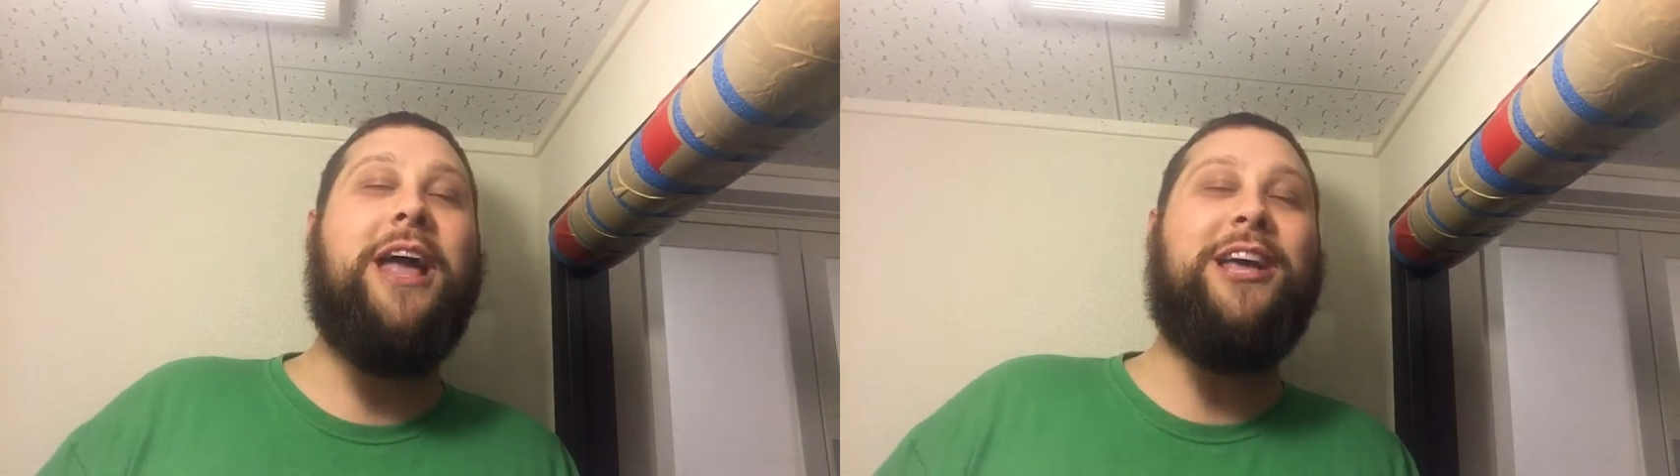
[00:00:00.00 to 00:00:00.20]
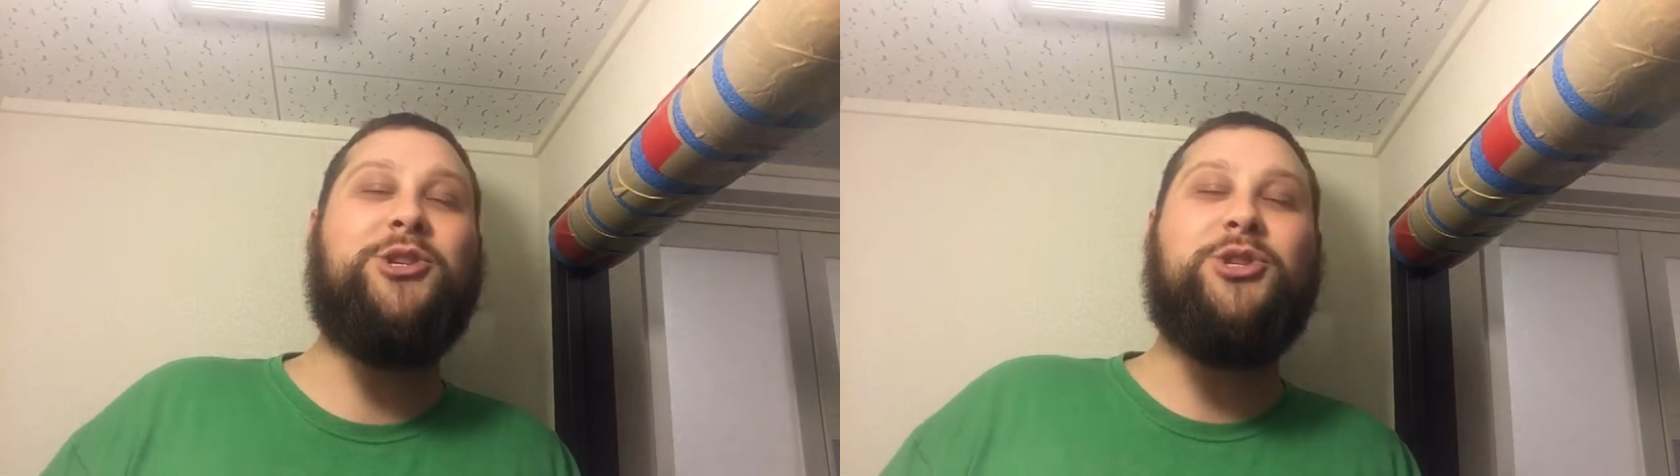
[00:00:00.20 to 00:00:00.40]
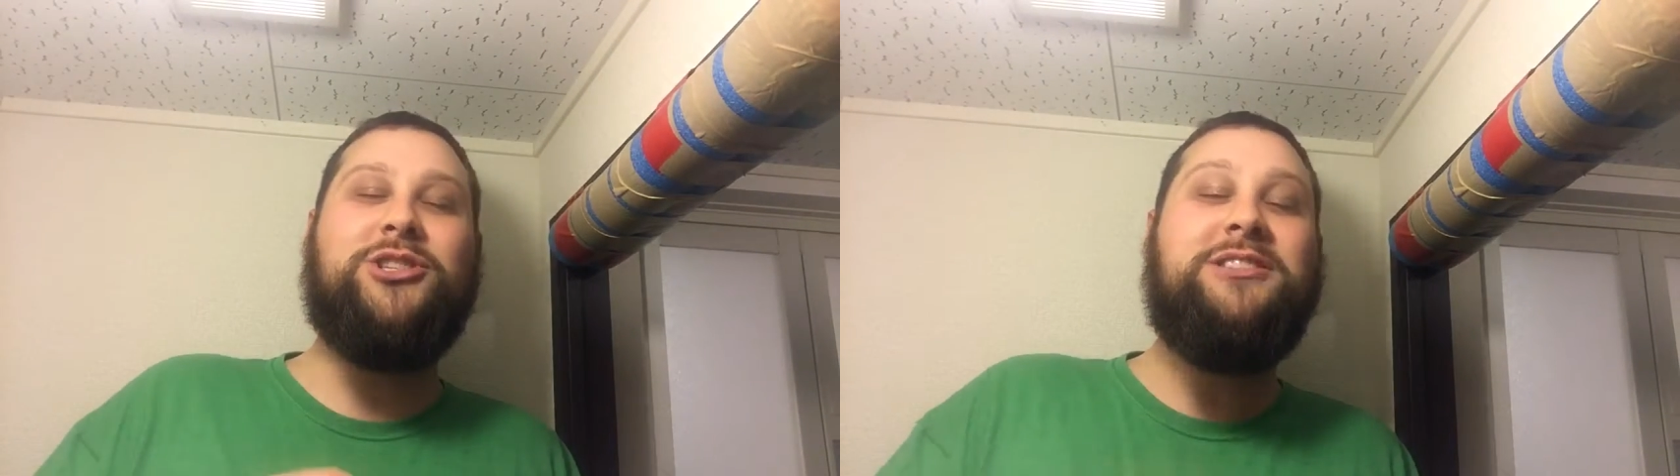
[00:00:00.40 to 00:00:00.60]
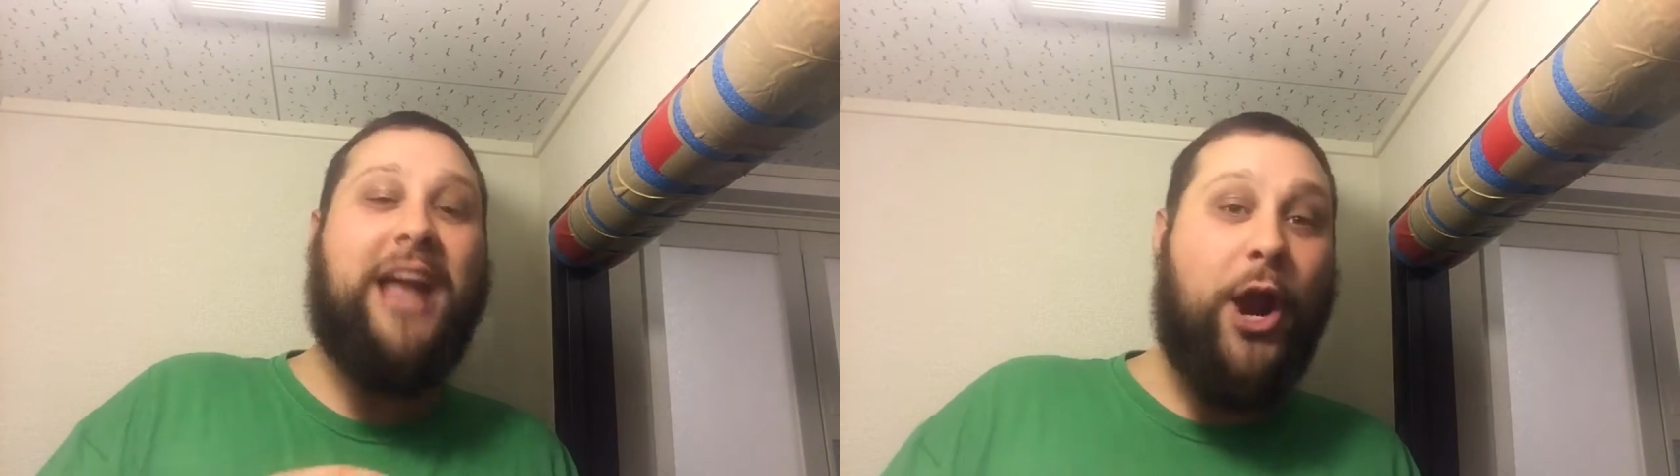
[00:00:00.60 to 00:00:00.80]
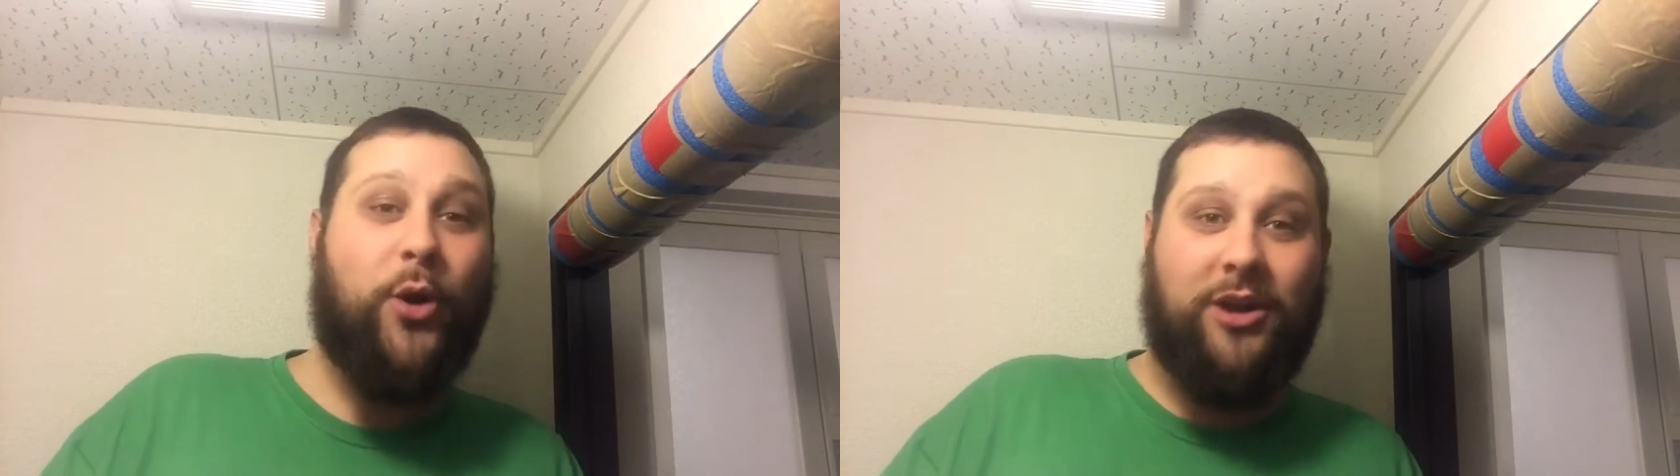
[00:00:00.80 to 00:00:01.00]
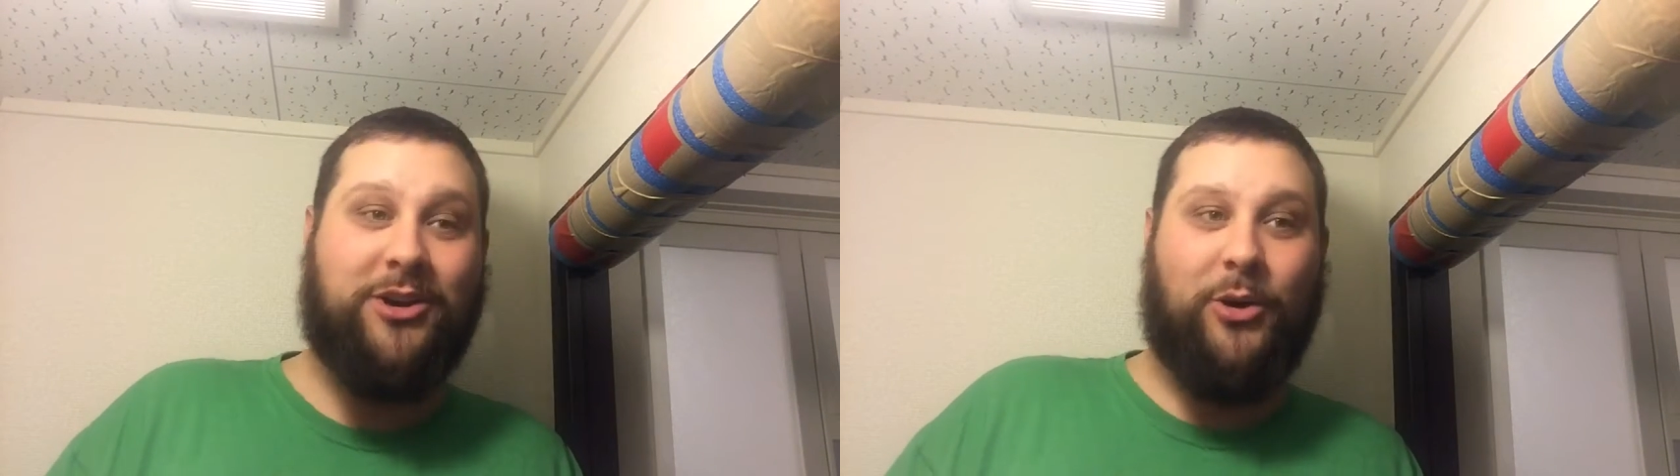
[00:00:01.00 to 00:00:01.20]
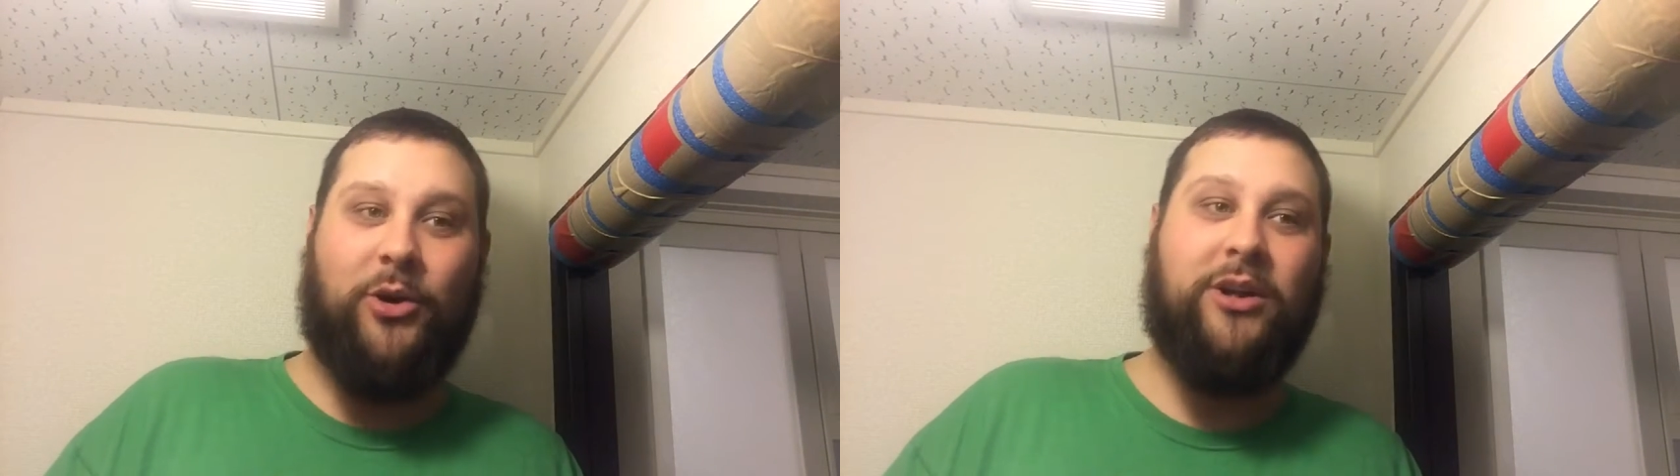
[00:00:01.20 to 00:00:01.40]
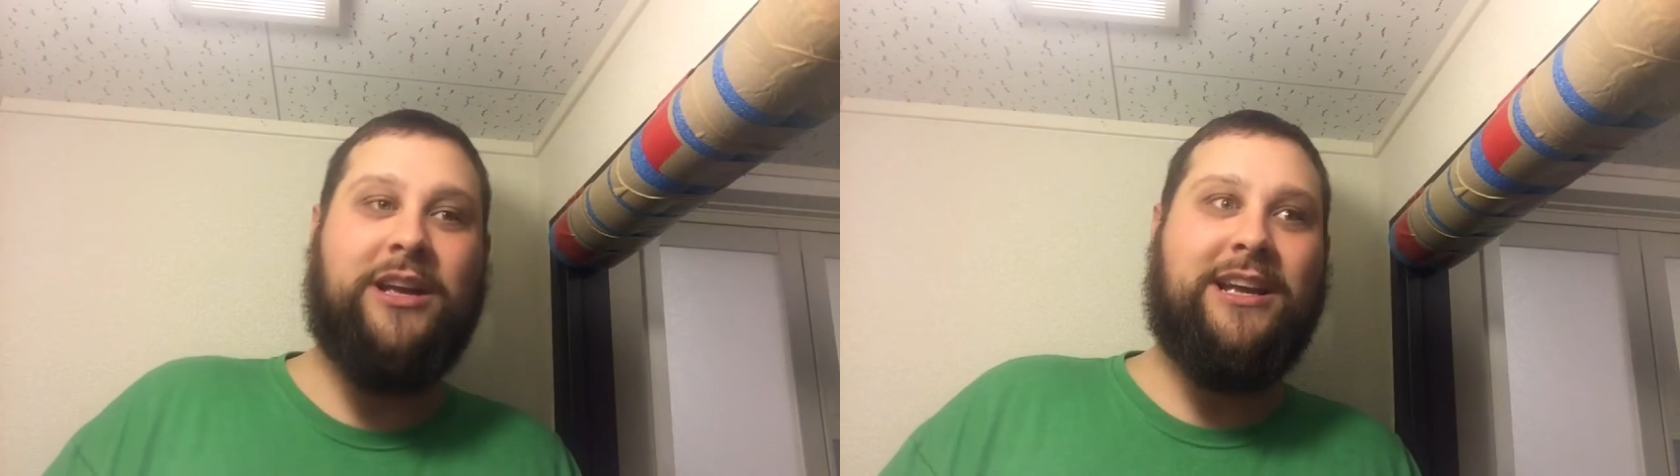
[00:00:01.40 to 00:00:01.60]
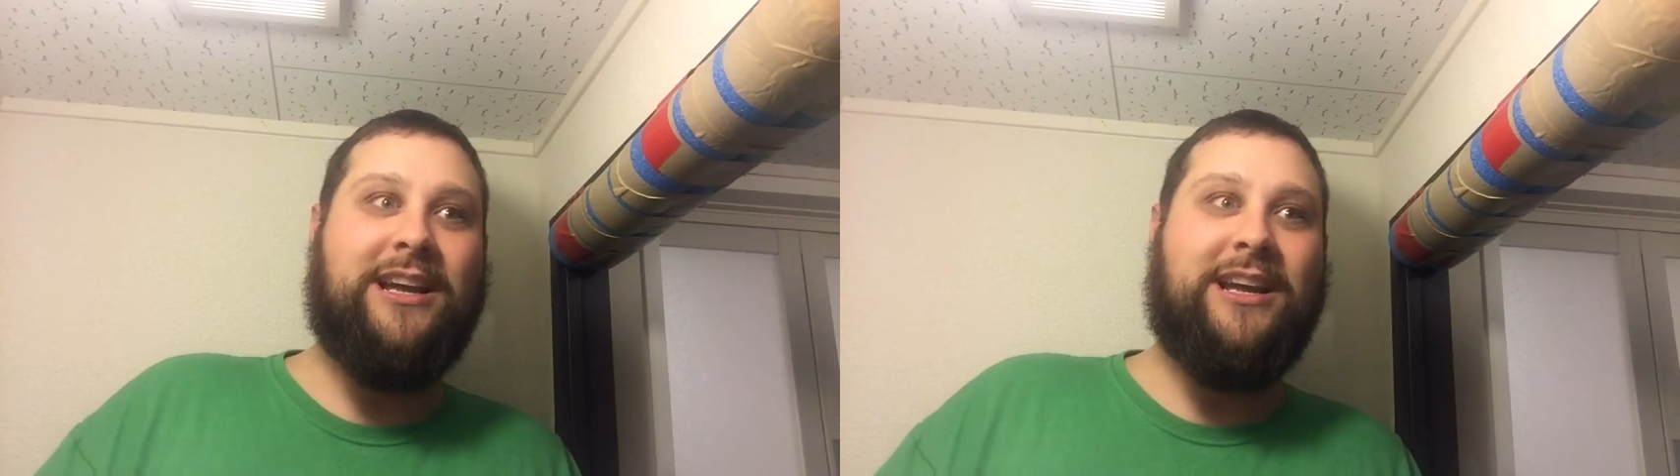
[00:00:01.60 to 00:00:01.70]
hysterical